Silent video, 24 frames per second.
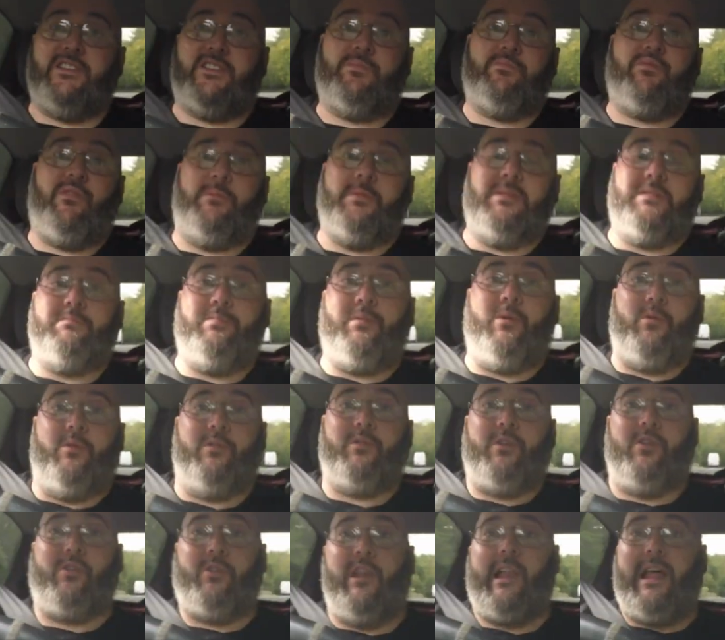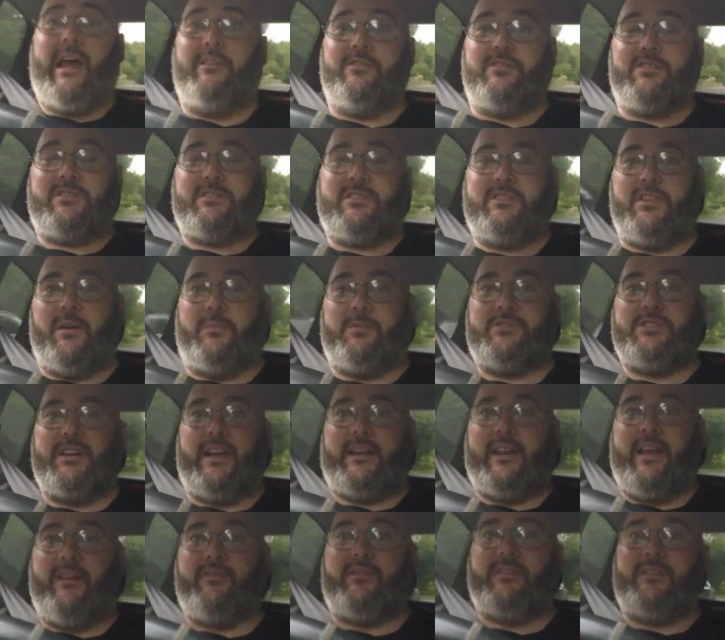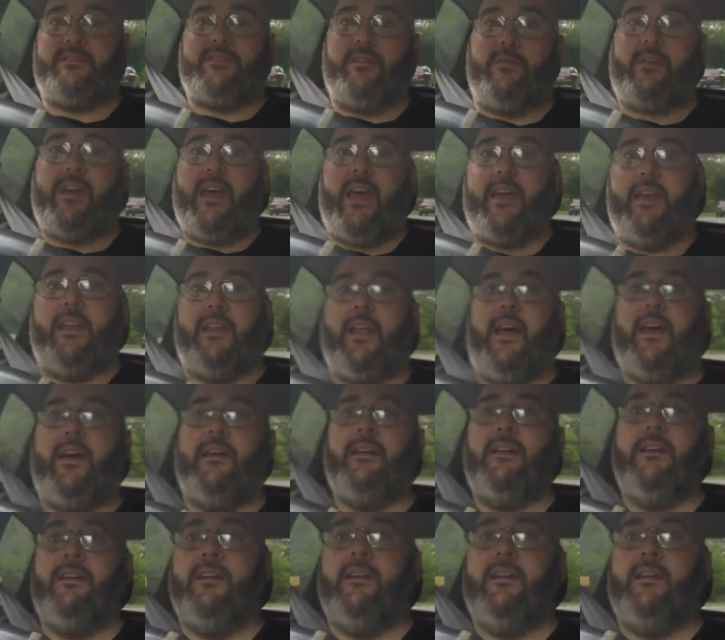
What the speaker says: I should probably pull the oil out just to double check that everything's okay in there.